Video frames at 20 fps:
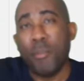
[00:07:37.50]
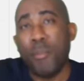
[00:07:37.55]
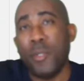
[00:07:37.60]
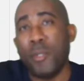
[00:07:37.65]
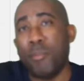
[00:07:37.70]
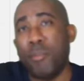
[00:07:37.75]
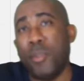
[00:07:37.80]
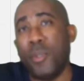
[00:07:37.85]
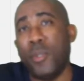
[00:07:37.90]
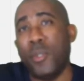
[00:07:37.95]
I
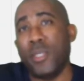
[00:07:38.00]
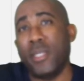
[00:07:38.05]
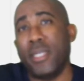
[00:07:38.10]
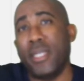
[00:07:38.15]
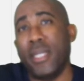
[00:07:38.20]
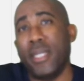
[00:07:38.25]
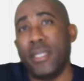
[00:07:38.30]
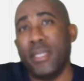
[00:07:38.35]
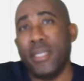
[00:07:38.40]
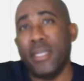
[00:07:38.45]
put posts
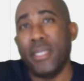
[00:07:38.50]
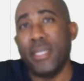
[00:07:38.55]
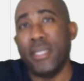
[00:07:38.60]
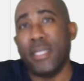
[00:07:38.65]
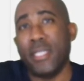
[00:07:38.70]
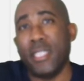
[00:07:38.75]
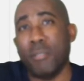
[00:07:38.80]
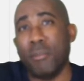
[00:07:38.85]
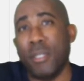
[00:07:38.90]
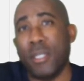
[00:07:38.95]
like
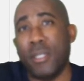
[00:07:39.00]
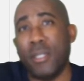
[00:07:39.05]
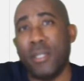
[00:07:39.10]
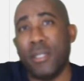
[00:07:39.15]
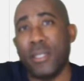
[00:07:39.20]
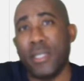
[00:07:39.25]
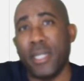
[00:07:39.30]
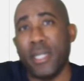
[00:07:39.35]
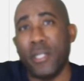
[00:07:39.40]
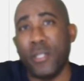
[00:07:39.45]
these, is
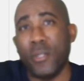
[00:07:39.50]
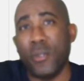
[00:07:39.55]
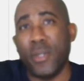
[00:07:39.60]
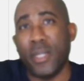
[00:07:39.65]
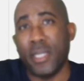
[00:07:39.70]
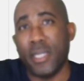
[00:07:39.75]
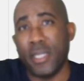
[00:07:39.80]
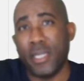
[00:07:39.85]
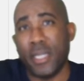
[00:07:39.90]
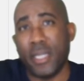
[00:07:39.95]
because I know
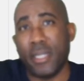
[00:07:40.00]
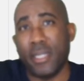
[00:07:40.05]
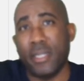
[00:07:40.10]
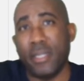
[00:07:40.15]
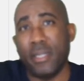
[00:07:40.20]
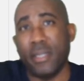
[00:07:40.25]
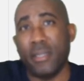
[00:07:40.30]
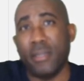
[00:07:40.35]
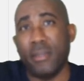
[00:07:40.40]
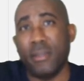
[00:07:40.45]

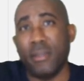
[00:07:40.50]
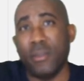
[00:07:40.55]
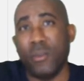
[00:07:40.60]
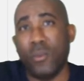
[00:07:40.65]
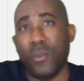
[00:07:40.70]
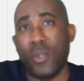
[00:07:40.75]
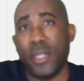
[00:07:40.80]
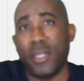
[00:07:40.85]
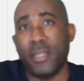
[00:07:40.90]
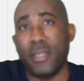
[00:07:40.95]
exactly
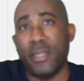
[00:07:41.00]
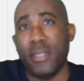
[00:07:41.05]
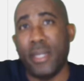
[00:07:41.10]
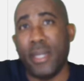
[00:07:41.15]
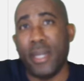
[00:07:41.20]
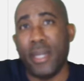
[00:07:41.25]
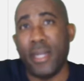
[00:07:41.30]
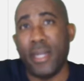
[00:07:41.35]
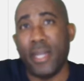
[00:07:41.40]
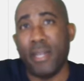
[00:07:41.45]
what
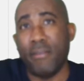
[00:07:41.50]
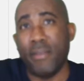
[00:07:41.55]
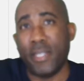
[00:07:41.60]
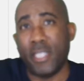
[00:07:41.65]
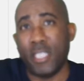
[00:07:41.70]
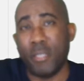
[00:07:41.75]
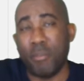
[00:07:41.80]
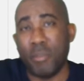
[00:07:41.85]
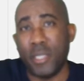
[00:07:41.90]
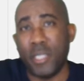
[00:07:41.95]
I have
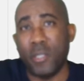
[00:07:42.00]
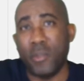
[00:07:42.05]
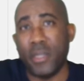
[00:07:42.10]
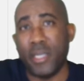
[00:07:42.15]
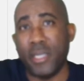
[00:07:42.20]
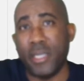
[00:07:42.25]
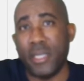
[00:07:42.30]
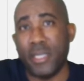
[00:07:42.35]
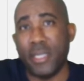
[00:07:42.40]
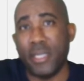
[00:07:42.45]

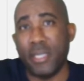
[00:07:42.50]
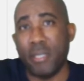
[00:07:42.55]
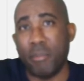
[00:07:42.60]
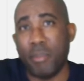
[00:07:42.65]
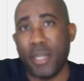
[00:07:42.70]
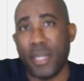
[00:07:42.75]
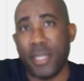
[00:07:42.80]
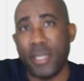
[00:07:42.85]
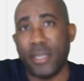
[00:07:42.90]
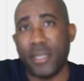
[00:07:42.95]
experienced in the
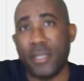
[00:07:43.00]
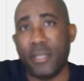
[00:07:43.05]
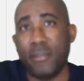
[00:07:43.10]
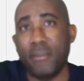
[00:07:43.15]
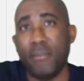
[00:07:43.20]
past.